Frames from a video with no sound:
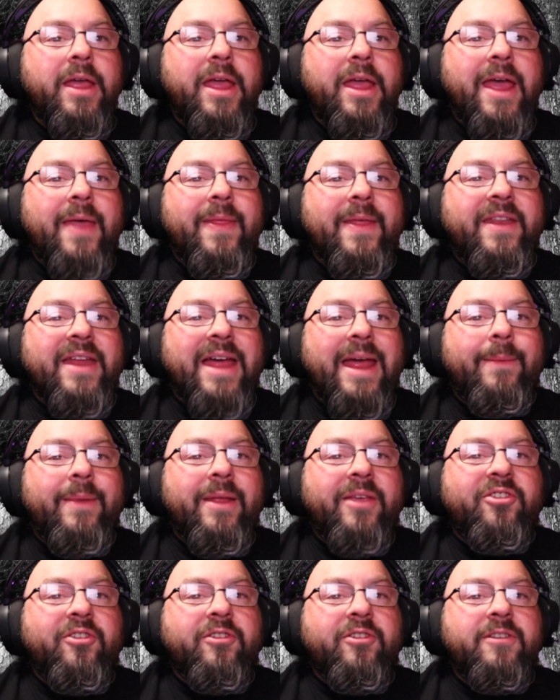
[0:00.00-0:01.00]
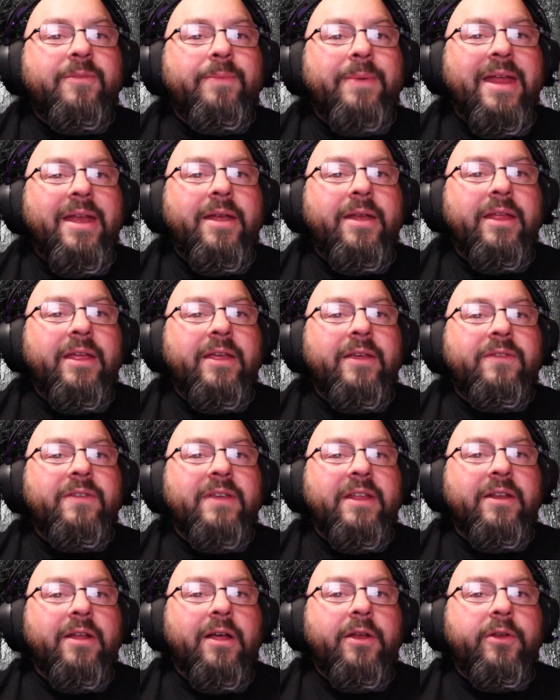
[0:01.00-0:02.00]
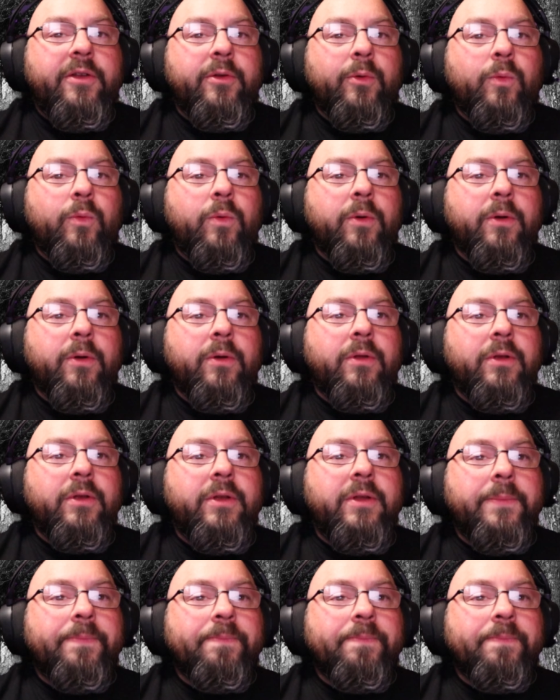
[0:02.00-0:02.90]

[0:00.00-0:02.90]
and the time that you spend is an underworld.